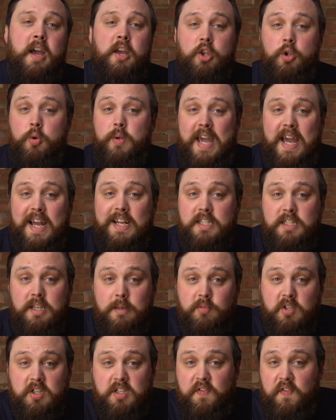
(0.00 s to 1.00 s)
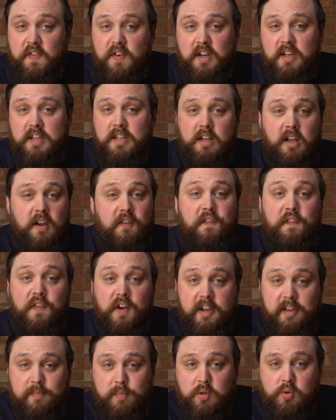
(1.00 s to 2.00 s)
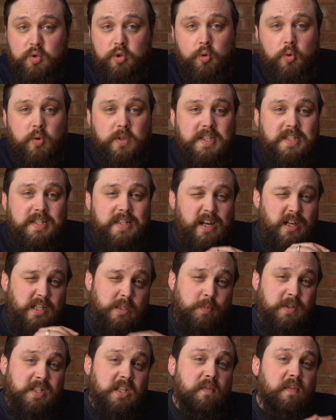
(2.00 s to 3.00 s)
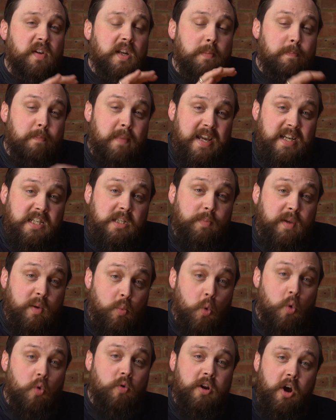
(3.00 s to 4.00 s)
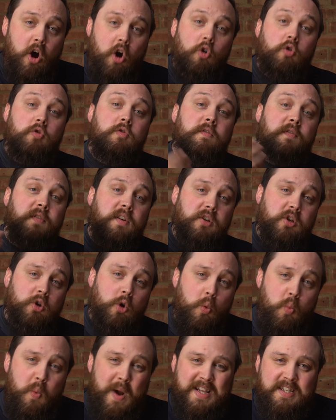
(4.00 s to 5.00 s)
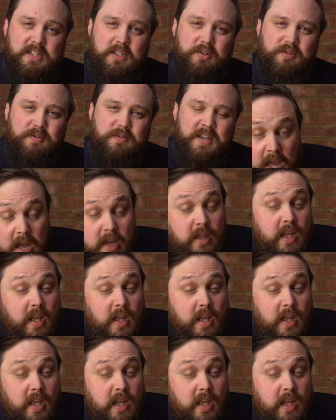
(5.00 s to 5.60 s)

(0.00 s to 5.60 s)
You can sometimes find like 5mm shorties that are specifically made to be worn over your wetsuit.